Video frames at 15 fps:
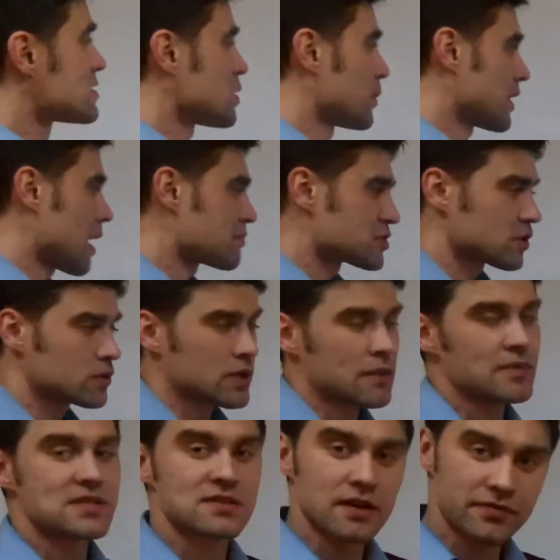So in abstract time,
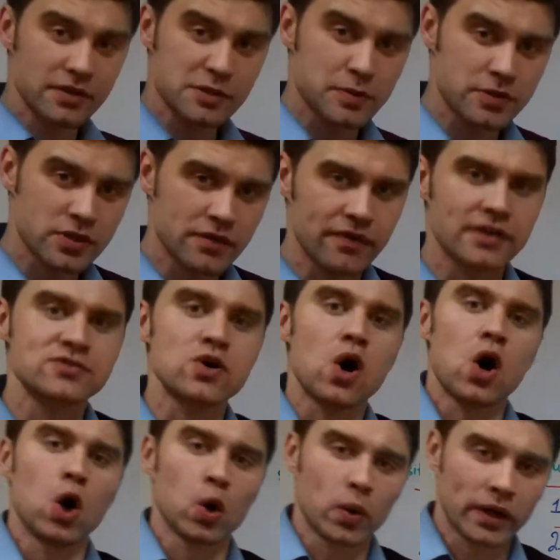it's nothing specific. It's
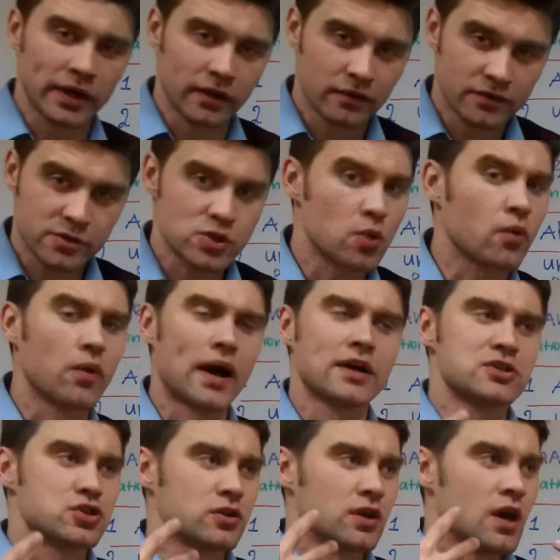already. There's no
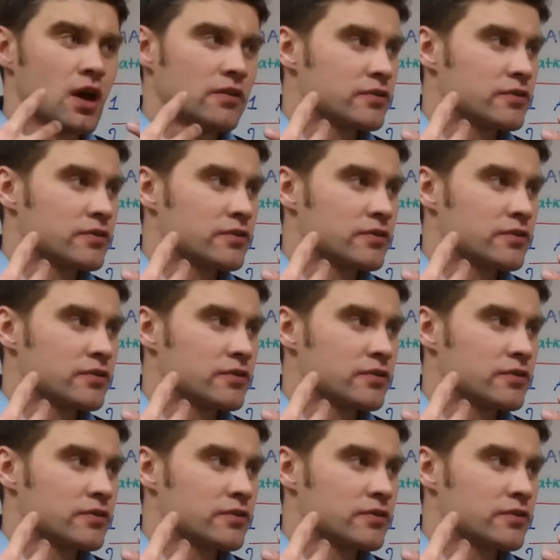question.